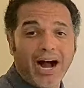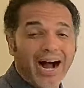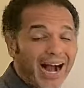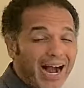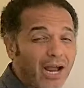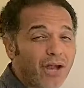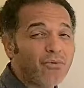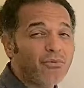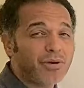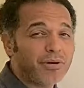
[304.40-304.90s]

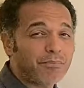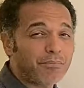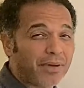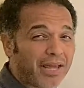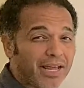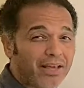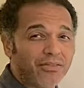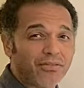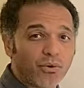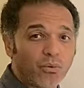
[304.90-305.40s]
I would
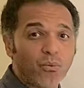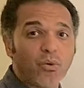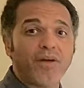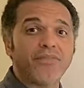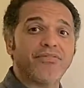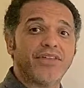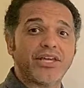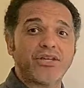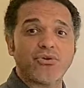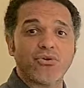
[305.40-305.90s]
pick the
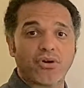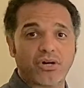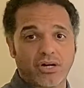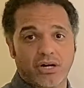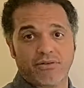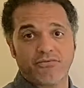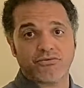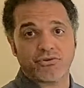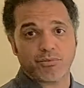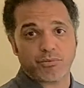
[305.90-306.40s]
one that you're
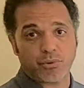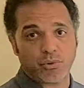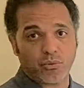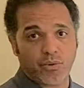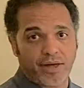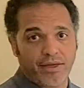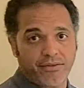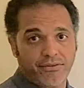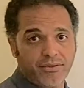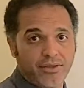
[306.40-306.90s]
comfortable
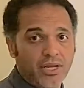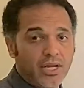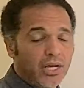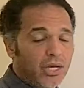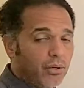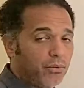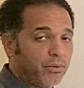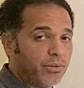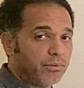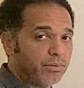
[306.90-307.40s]
with.
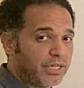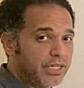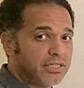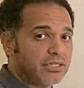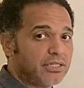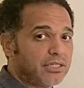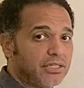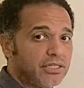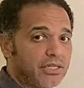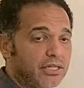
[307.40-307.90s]
When we
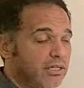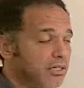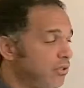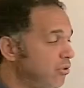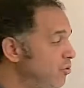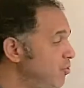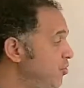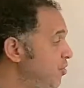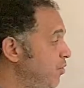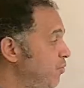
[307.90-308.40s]
get to the
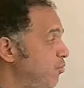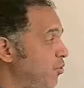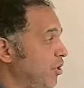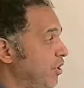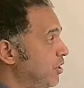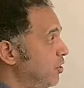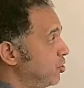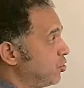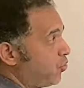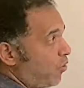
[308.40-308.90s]
conclusion, we're
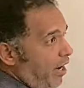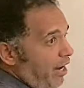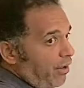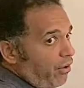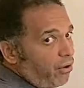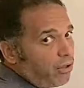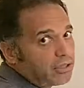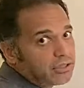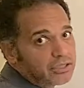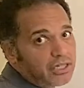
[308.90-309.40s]
going to try
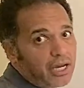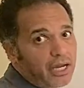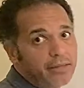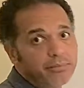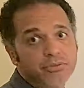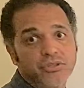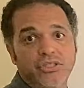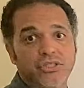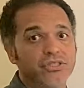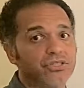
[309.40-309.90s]
all
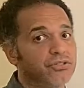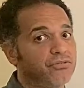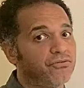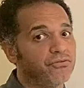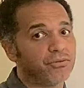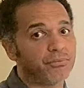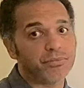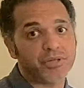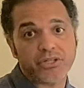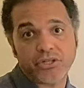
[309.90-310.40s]
types just to
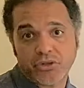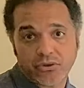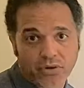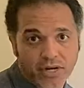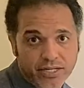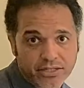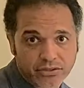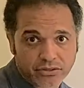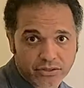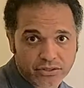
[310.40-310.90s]

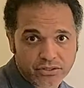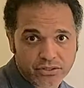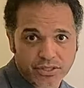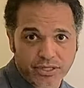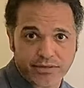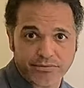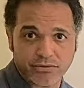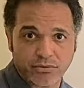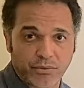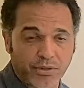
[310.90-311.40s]
familiarize
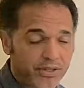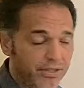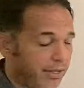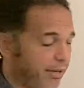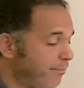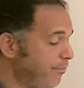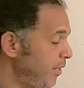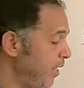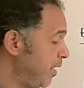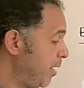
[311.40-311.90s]
ourselves with
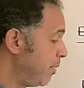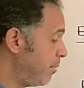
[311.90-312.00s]
it.